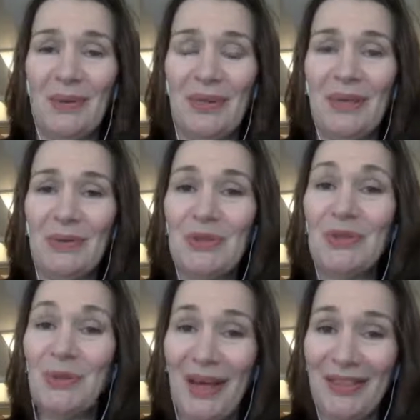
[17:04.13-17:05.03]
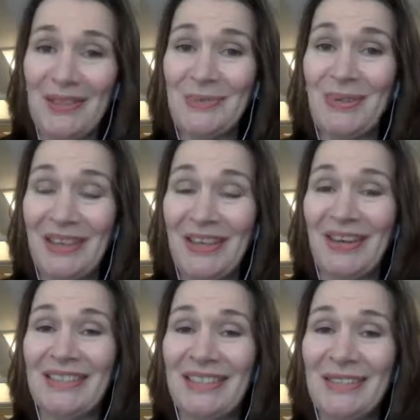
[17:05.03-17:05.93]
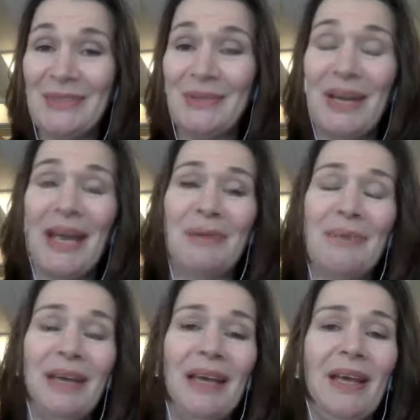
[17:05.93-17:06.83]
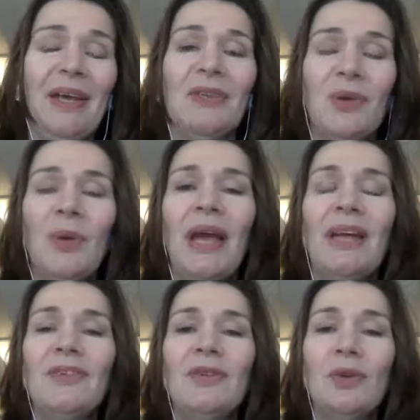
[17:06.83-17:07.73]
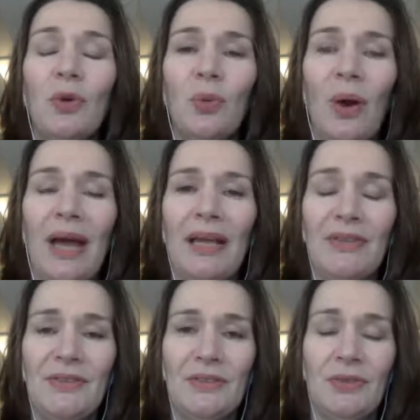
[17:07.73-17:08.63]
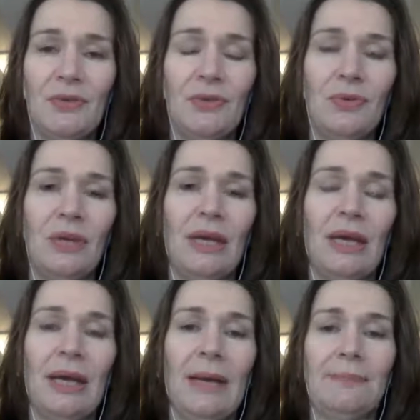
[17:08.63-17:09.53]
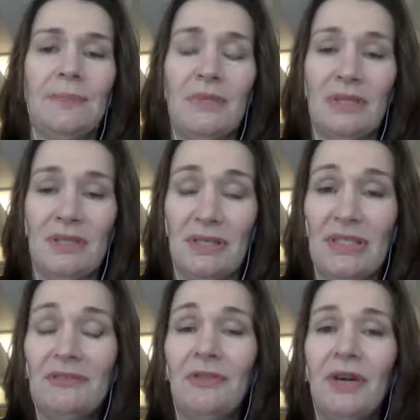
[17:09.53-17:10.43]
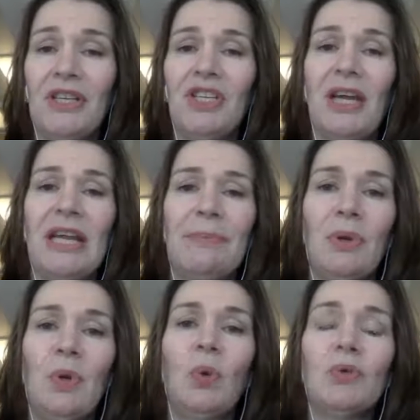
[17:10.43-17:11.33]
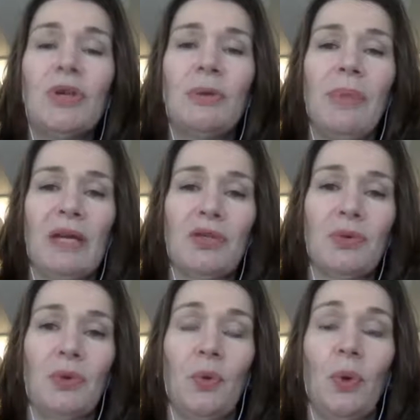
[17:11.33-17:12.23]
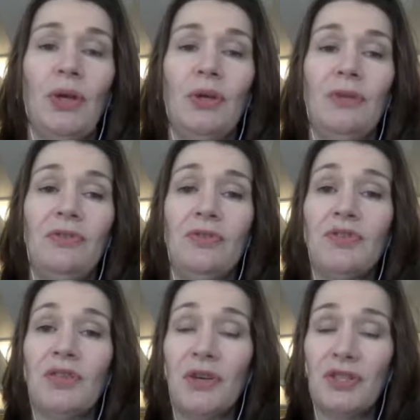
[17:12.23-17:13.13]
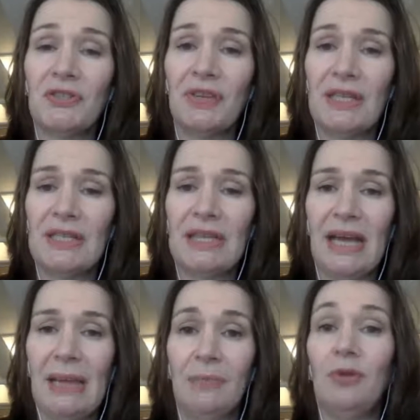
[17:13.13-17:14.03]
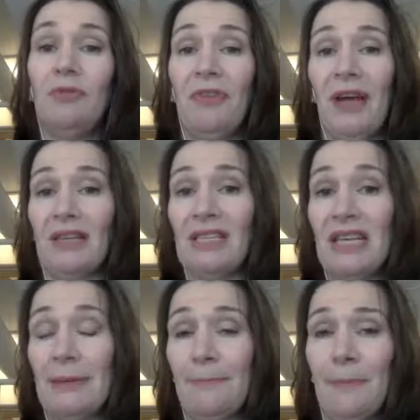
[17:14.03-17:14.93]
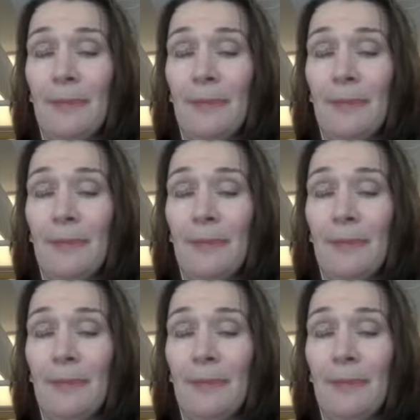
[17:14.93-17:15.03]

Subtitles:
were 2 others with the identical name, so we had to look at ways to differentiate him, but also to make sure that if you searched for his name, you found him.